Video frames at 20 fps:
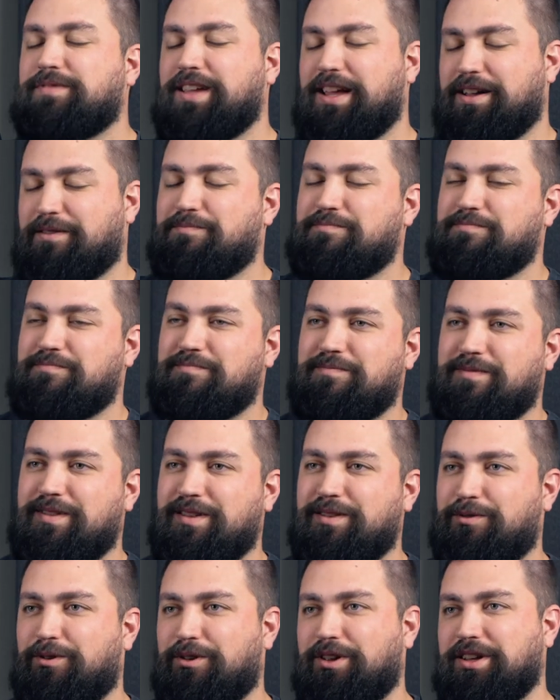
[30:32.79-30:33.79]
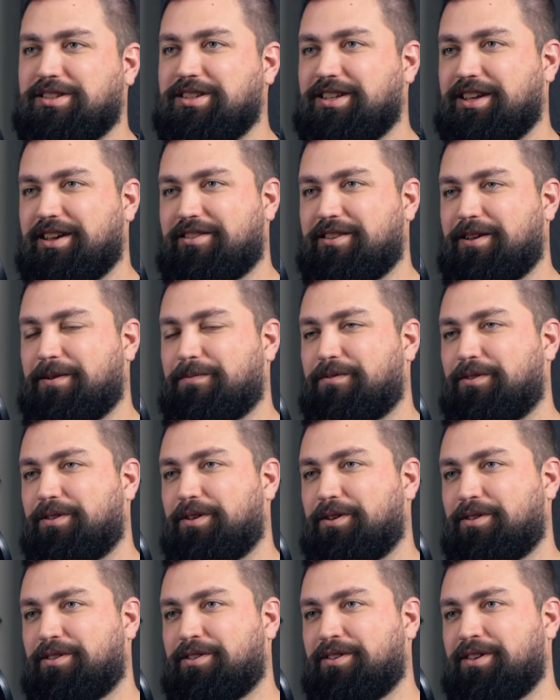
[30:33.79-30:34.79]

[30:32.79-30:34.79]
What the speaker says: Yeah. Really tee us up for those.